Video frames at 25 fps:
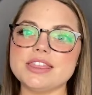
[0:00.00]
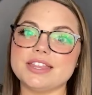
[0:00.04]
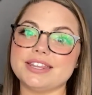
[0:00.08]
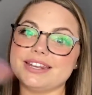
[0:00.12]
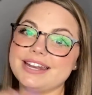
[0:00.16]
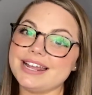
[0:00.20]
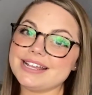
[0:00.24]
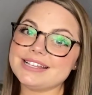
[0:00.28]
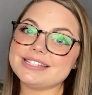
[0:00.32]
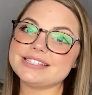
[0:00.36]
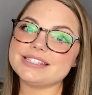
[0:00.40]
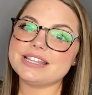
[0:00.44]
The
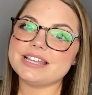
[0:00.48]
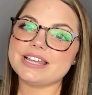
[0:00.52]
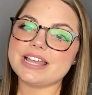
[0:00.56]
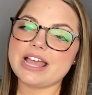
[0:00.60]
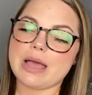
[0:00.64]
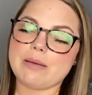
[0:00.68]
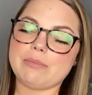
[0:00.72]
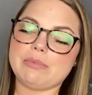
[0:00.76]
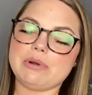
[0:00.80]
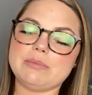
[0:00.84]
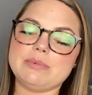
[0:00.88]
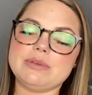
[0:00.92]
next thing
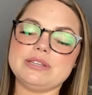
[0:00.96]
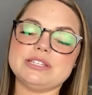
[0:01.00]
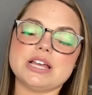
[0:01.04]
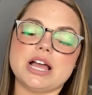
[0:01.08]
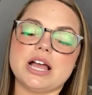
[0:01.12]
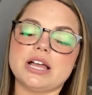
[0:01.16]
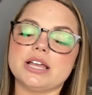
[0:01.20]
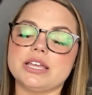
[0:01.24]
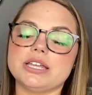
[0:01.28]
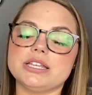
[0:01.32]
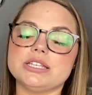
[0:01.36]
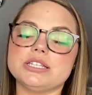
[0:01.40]
I'm going to be
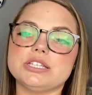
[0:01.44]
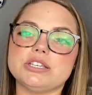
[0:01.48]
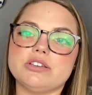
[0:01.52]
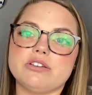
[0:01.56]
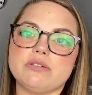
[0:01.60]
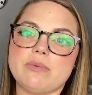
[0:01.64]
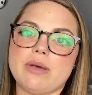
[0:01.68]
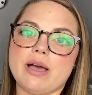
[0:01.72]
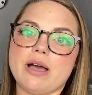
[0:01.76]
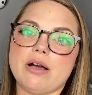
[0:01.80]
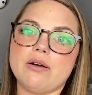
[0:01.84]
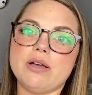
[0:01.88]
talking to you
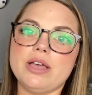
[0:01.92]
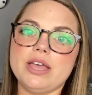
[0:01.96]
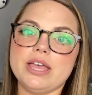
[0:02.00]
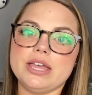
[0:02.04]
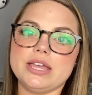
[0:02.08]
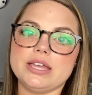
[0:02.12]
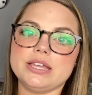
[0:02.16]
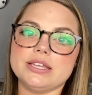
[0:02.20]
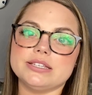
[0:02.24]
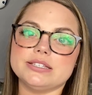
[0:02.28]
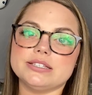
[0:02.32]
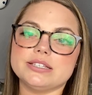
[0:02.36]
about
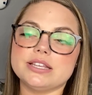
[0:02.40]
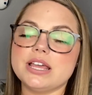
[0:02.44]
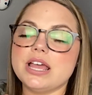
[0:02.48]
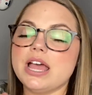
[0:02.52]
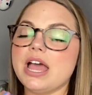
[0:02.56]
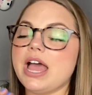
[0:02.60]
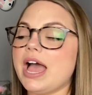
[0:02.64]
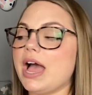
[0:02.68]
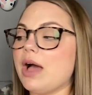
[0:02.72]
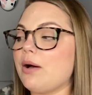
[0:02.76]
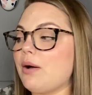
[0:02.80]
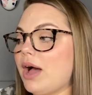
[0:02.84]
is
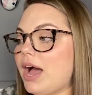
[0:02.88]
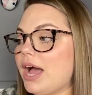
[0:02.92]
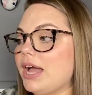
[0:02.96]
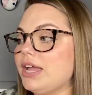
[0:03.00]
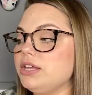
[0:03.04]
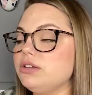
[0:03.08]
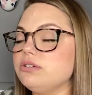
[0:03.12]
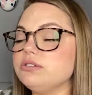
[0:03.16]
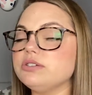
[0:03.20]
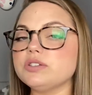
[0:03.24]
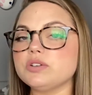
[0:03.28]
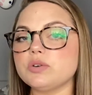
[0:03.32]
how I
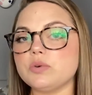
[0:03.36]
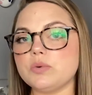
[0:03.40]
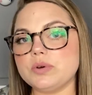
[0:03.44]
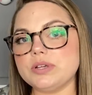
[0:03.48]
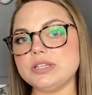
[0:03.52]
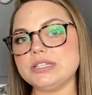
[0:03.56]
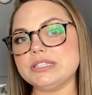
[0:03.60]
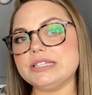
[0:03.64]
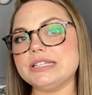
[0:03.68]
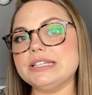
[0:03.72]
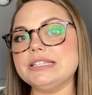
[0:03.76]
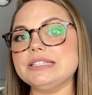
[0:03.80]
use
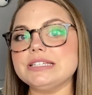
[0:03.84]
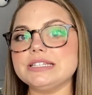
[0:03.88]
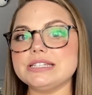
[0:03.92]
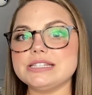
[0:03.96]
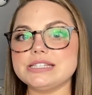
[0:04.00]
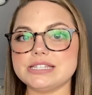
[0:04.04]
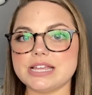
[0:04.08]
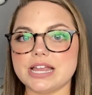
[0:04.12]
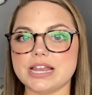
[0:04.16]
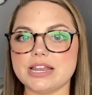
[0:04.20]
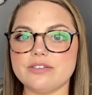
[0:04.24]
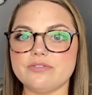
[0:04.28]
Quizlet to
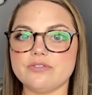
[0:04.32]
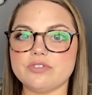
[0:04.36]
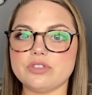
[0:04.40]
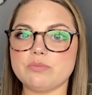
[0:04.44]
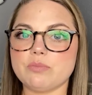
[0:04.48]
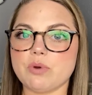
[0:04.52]
study for the